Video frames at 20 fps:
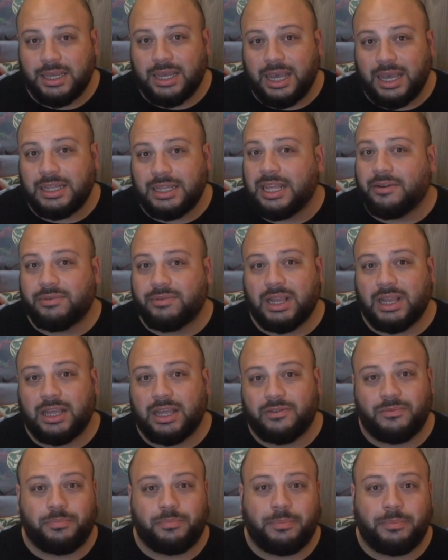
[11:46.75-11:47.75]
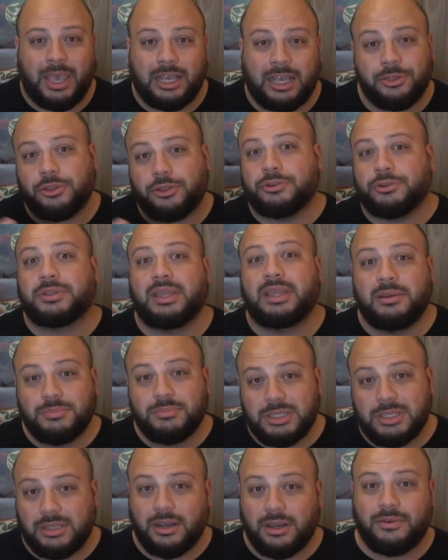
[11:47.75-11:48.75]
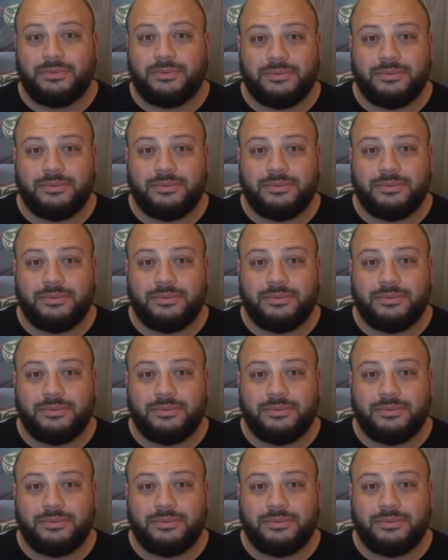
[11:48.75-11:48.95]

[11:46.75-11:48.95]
and they have a lot of panther themed stuff,